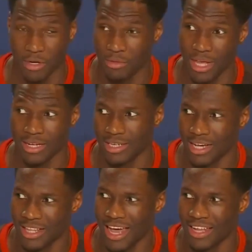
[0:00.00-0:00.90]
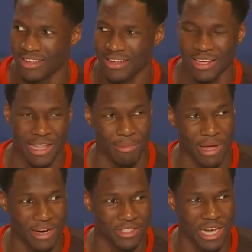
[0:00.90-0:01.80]
things like that that make
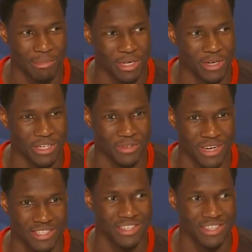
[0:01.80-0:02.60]
her job a little interesting.